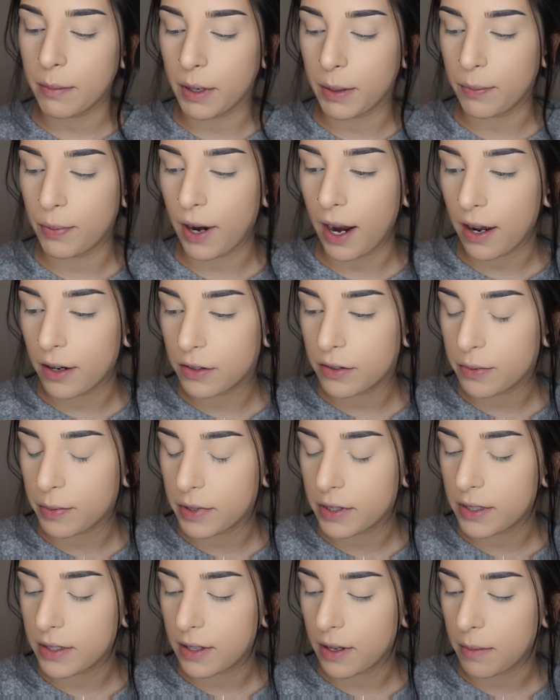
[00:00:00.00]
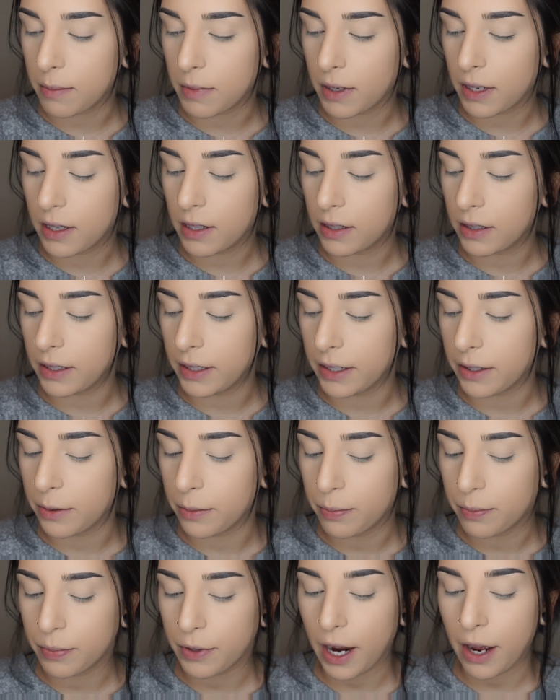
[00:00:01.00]
my brows with some clear
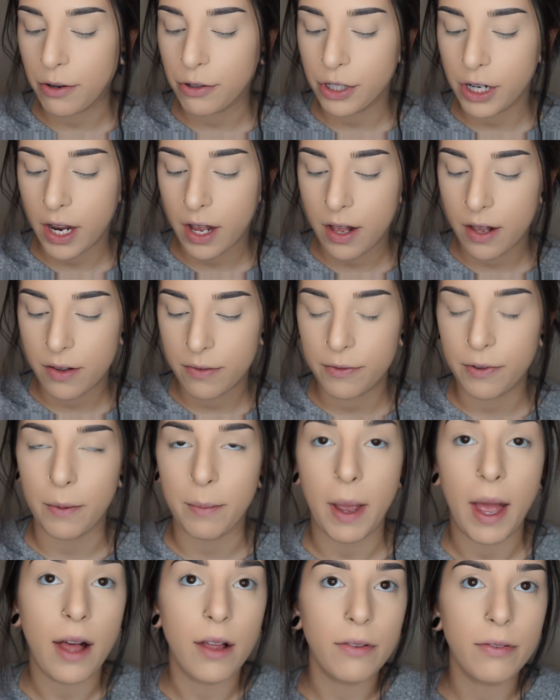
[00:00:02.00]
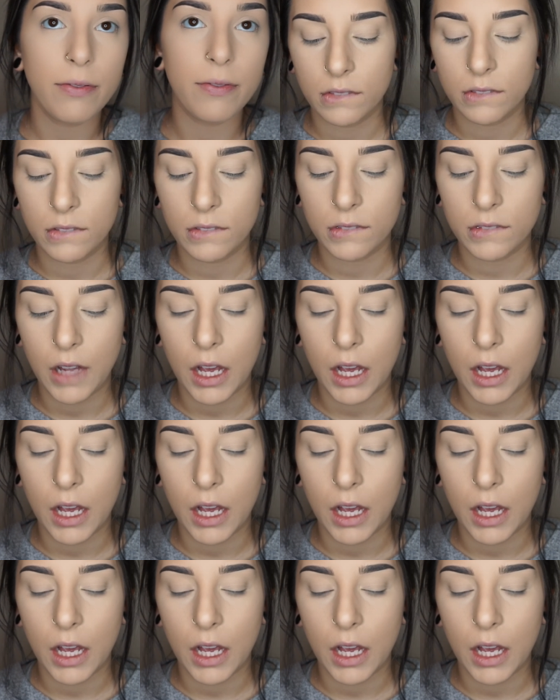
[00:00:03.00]
brow gel from e.l.f.